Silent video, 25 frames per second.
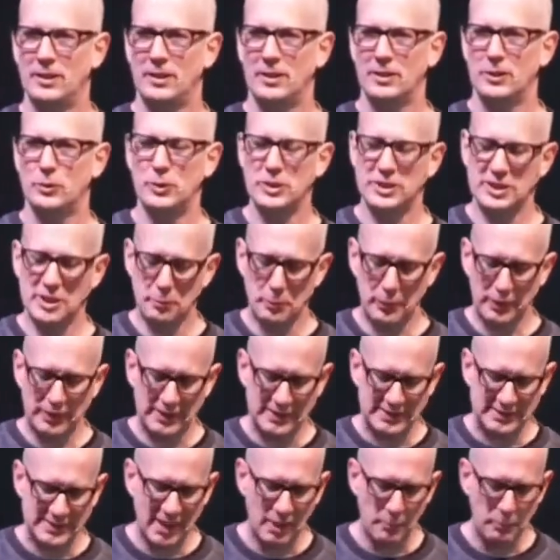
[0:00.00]
The reason I bring
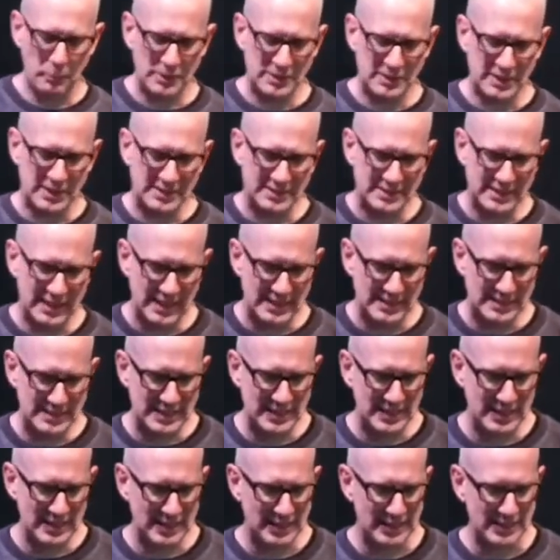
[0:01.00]
this up is because the
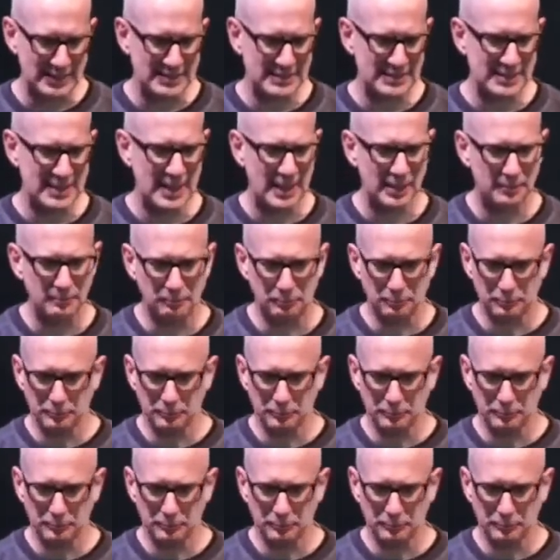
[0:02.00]
idea is that